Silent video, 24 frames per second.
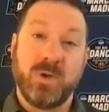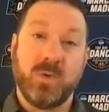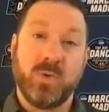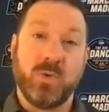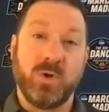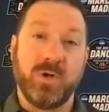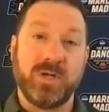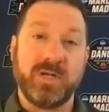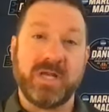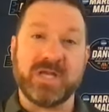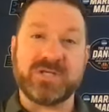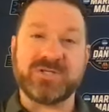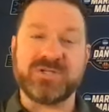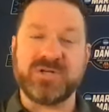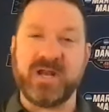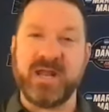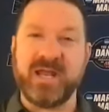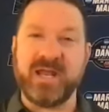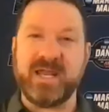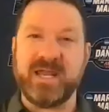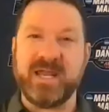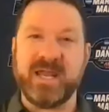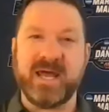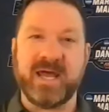Well,
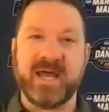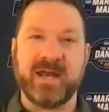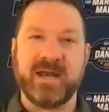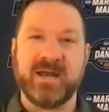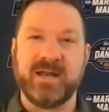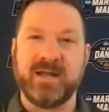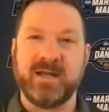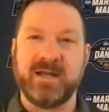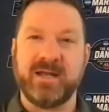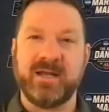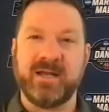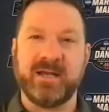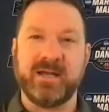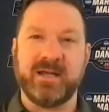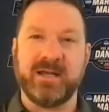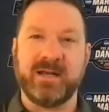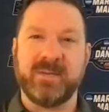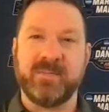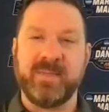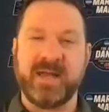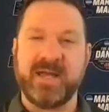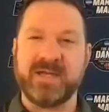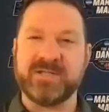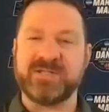yesterday he had an
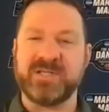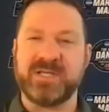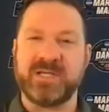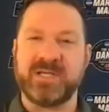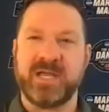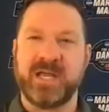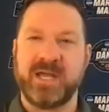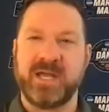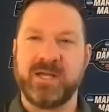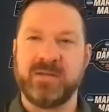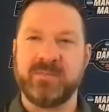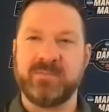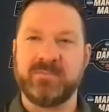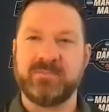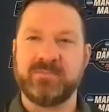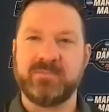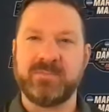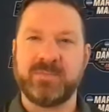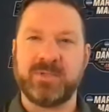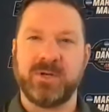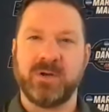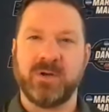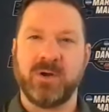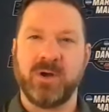amazing game,
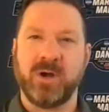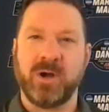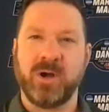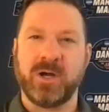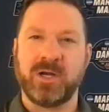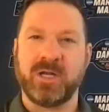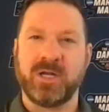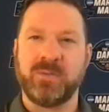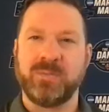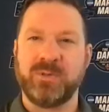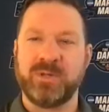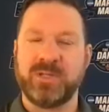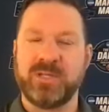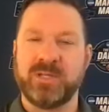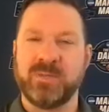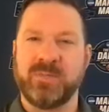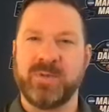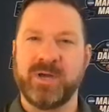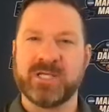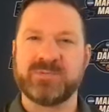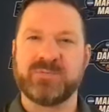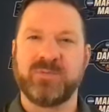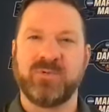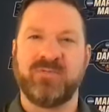you know, arguably the
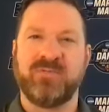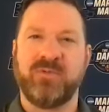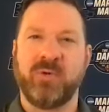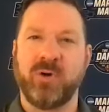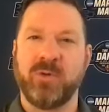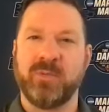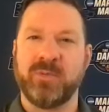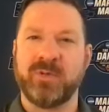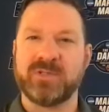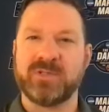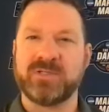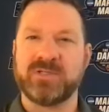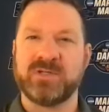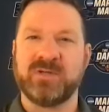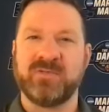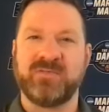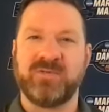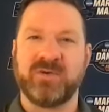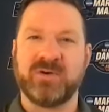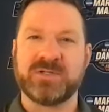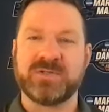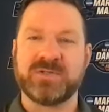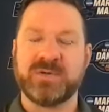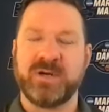best performance in the
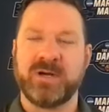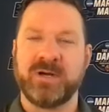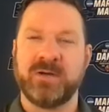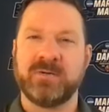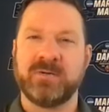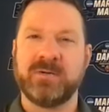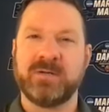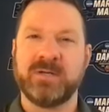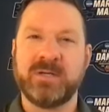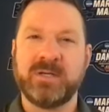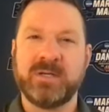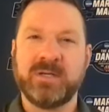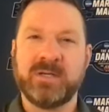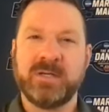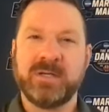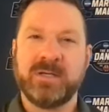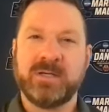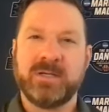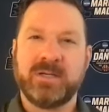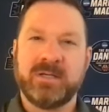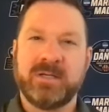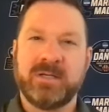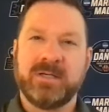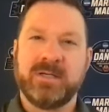first round
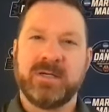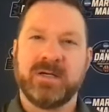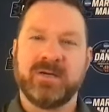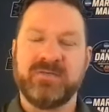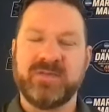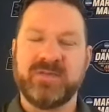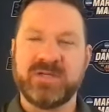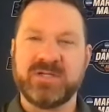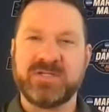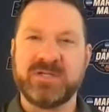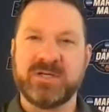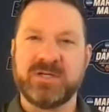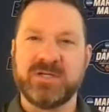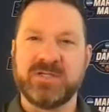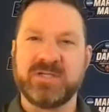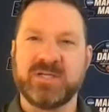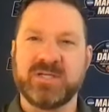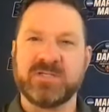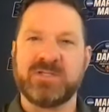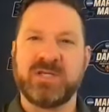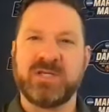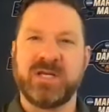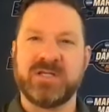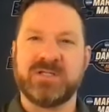of this year's
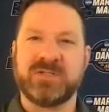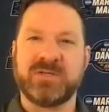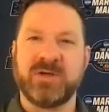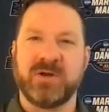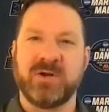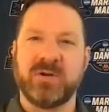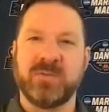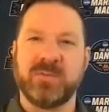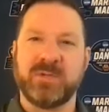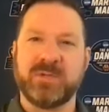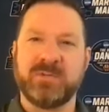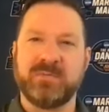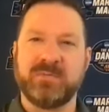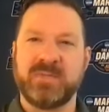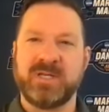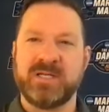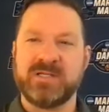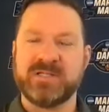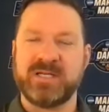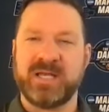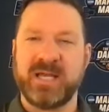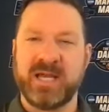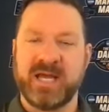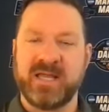NCAA tournament.
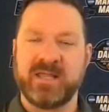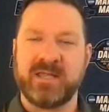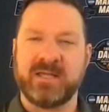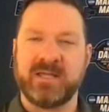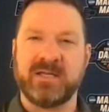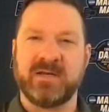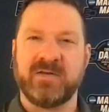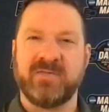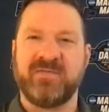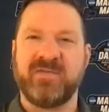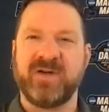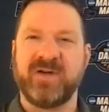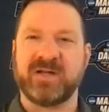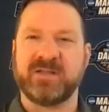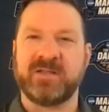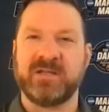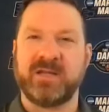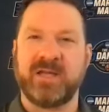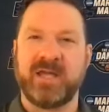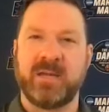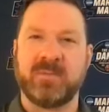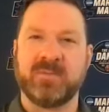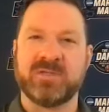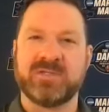He's a guy that can affect the
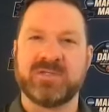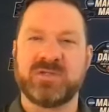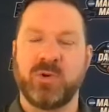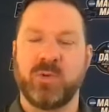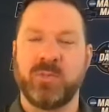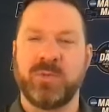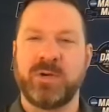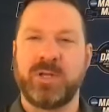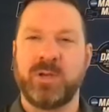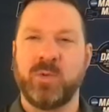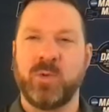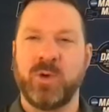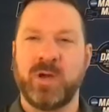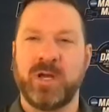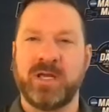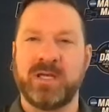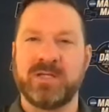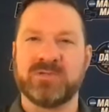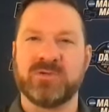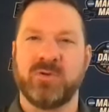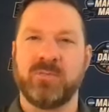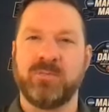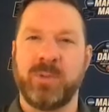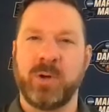game in so many
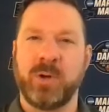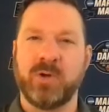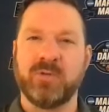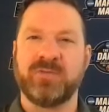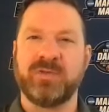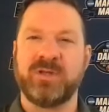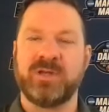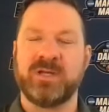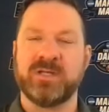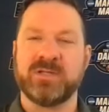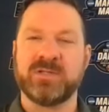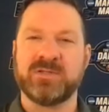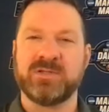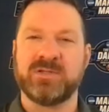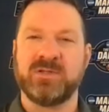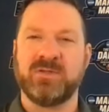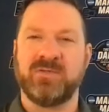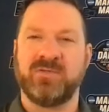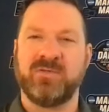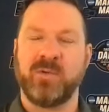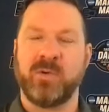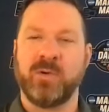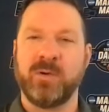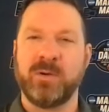ways on both ends of the
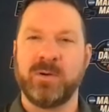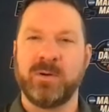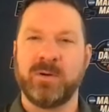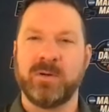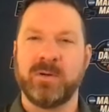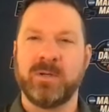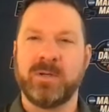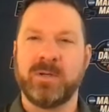floor.